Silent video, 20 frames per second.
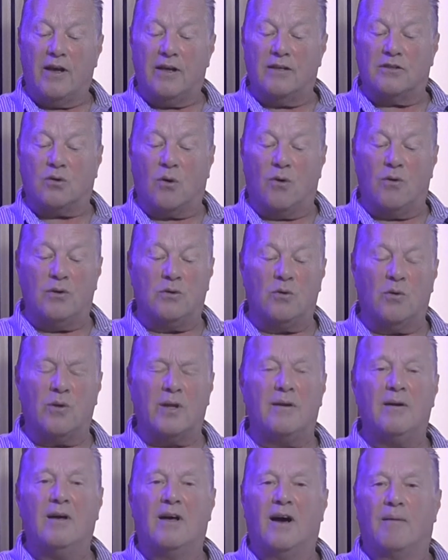so we know,
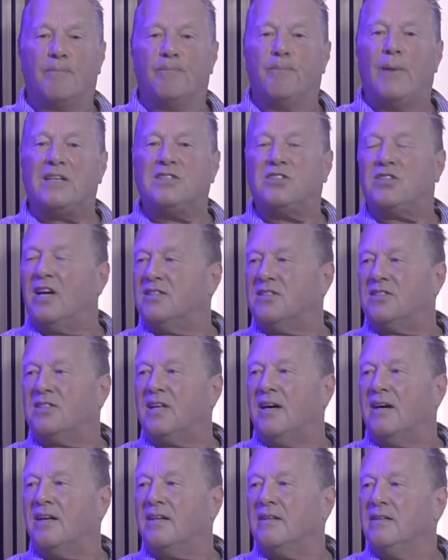like, my
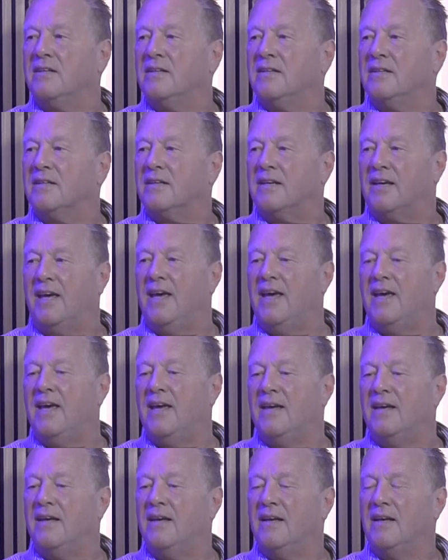sister,
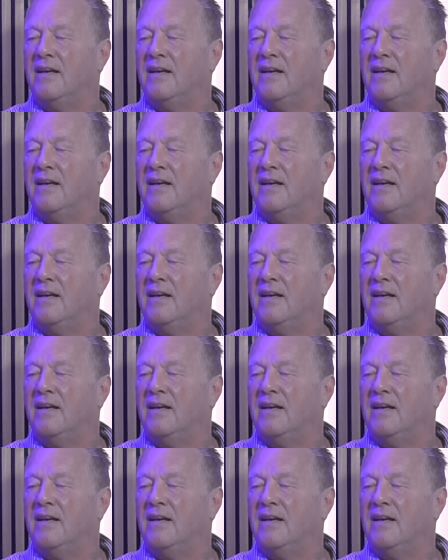Kay,